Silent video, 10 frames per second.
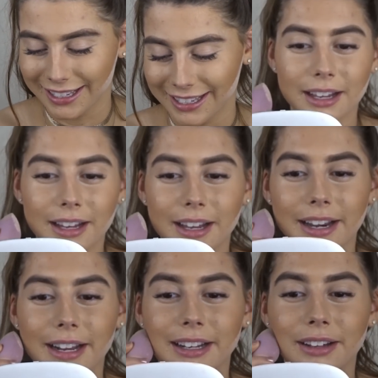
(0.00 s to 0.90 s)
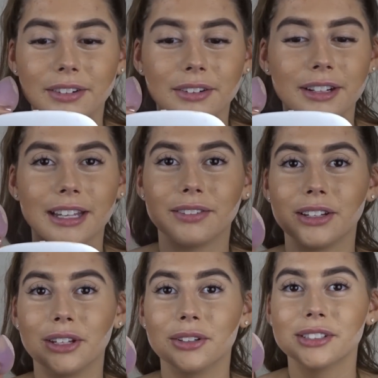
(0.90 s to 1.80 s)
uh, and I never really
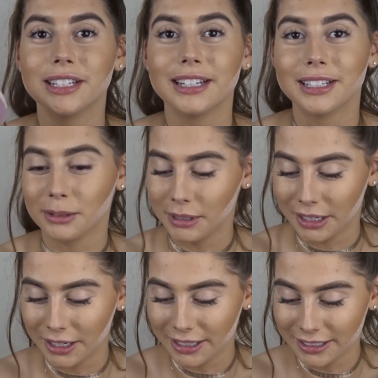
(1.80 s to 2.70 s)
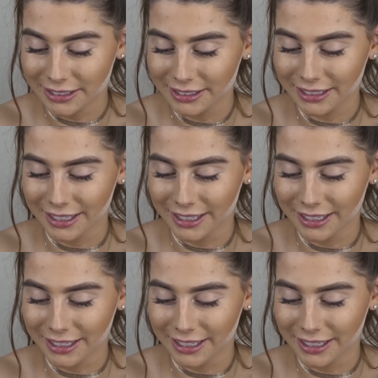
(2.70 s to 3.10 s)
even used it, to be honest.